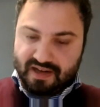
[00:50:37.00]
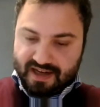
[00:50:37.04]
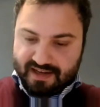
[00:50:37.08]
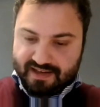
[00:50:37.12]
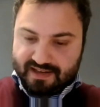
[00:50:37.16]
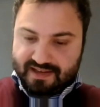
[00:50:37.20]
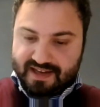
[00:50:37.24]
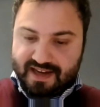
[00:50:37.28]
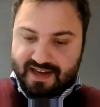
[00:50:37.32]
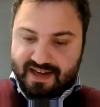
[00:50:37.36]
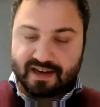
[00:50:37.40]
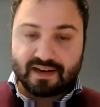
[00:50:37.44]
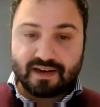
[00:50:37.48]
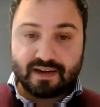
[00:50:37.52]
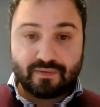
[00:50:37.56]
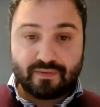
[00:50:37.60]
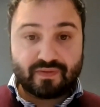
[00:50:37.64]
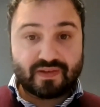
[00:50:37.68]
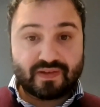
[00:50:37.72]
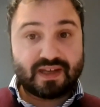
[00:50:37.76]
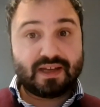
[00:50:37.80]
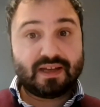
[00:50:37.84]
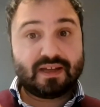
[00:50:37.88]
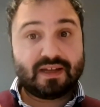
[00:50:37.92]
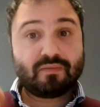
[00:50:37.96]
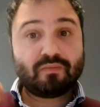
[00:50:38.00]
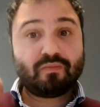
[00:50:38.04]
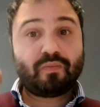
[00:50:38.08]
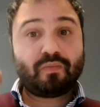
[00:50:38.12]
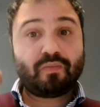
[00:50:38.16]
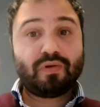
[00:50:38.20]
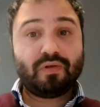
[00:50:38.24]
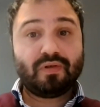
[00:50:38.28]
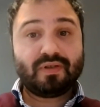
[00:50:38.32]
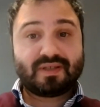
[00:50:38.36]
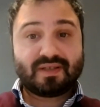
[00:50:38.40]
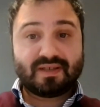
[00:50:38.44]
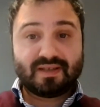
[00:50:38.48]
and then if the
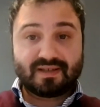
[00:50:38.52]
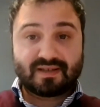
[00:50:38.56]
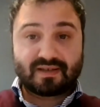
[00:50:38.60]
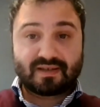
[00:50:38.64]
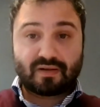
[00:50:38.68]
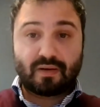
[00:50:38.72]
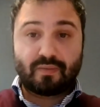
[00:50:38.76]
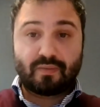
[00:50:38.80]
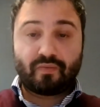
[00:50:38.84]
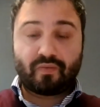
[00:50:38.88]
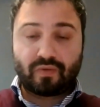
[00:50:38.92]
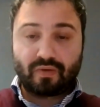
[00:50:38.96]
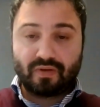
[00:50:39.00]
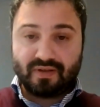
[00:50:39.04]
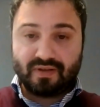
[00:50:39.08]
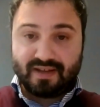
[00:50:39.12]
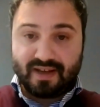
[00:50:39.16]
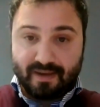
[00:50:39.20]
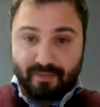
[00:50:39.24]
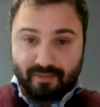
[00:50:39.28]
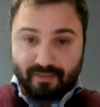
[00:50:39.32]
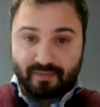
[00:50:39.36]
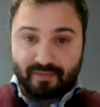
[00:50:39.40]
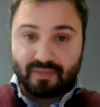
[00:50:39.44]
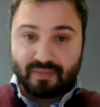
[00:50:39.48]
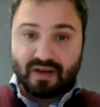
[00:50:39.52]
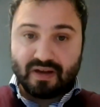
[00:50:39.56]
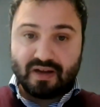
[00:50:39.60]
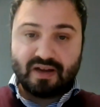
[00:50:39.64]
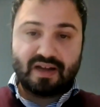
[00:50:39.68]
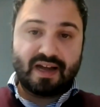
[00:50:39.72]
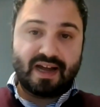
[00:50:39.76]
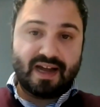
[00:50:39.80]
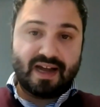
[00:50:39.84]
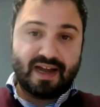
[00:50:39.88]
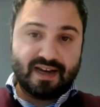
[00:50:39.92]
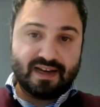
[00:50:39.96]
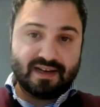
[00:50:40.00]
impulses come from them,
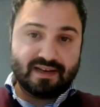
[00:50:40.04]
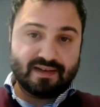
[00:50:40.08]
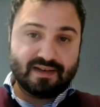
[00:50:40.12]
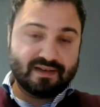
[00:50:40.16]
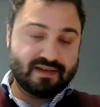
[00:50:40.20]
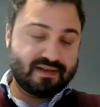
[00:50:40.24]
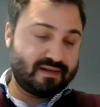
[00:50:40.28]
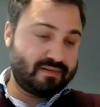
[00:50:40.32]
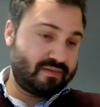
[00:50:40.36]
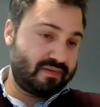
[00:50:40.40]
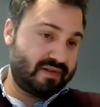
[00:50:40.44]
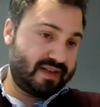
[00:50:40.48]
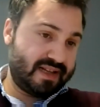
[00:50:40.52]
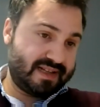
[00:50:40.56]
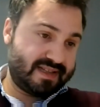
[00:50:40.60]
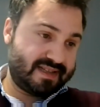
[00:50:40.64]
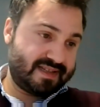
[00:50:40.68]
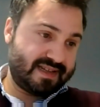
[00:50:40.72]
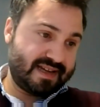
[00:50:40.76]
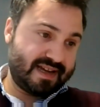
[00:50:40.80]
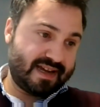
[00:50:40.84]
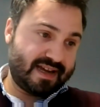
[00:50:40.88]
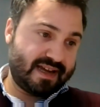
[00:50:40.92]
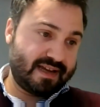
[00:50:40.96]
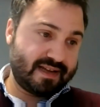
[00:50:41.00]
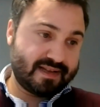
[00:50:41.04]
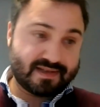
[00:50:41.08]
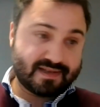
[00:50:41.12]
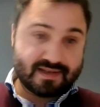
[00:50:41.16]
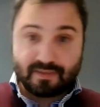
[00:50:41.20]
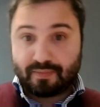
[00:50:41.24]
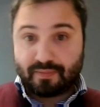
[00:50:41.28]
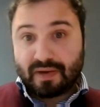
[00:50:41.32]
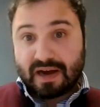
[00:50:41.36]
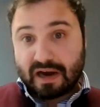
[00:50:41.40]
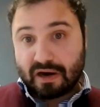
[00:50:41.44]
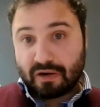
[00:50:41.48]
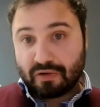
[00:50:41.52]
and let's say it's
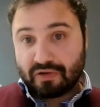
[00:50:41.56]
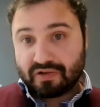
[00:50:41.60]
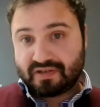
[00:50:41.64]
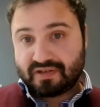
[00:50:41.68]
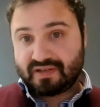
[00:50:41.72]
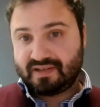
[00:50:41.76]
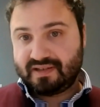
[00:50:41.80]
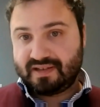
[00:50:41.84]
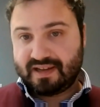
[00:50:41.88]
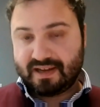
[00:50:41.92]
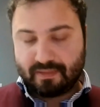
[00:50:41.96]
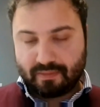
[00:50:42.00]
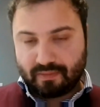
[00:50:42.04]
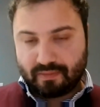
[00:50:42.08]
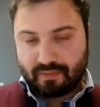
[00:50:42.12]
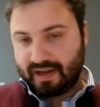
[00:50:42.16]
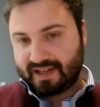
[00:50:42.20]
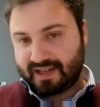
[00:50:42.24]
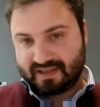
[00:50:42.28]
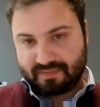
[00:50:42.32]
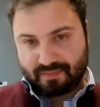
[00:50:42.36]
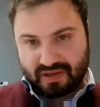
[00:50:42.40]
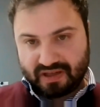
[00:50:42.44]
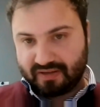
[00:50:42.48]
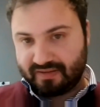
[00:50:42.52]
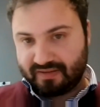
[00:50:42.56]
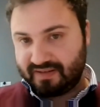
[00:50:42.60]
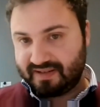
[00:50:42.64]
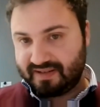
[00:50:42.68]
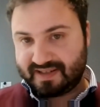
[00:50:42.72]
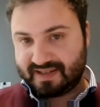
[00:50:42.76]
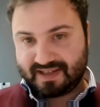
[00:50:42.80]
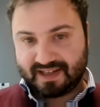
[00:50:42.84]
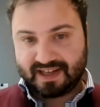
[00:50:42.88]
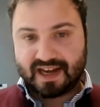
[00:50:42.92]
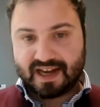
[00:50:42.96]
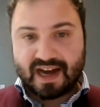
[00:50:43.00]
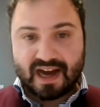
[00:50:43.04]
about them
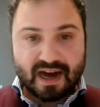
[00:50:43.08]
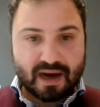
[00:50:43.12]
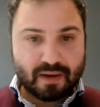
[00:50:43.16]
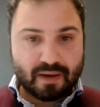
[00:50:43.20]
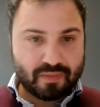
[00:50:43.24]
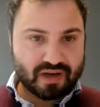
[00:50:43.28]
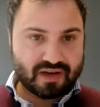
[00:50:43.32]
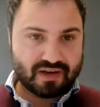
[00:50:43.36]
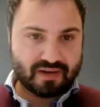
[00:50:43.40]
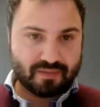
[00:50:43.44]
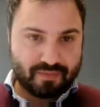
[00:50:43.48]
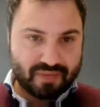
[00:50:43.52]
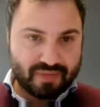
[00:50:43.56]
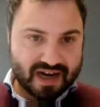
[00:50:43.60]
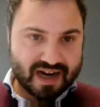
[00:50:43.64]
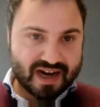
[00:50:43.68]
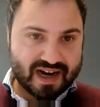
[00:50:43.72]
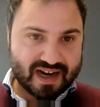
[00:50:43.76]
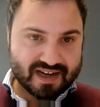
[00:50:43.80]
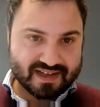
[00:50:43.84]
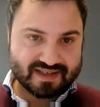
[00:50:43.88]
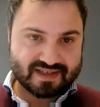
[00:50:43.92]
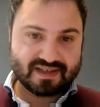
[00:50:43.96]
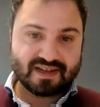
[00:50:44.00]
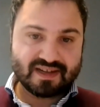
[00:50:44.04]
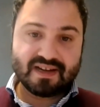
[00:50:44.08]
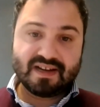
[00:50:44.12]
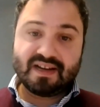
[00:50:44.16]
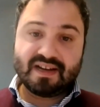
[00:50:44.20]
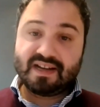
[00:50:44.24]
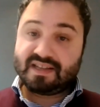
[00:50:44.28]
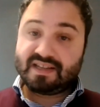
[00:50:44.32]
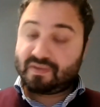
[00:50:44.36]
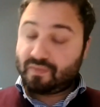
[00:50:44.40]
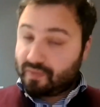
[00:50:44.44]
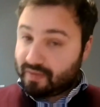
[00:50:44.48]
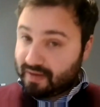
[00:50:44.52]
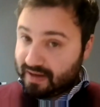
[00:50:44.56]
experiencing harm in the past,
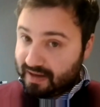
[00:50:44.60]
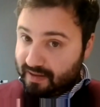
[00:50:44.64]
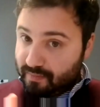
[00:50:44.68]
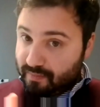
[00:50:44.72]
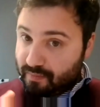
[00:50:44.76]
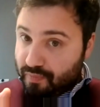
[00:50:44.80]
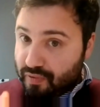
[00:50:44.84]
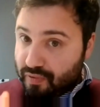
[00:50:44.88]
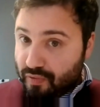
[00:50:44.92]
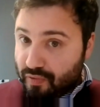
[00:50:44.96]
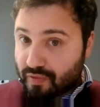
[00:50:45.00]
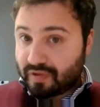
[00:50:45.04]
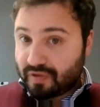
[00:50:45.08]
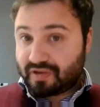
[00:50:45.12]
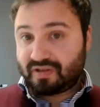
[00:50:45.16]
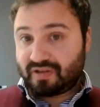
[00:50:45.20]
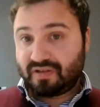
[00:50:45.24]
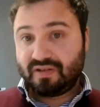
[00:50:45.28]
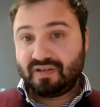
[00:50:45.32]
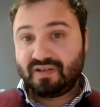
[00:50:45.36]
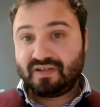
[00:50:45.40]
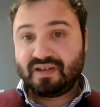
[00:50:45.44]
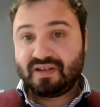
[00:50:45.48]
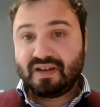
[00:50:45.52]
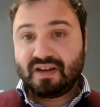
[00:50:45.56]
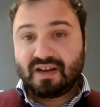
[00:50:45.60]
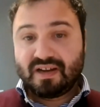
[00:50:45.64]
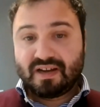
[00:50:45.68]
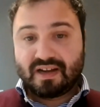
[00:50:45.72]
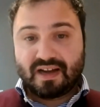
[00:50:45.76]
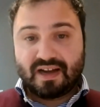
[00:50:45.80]
it's very important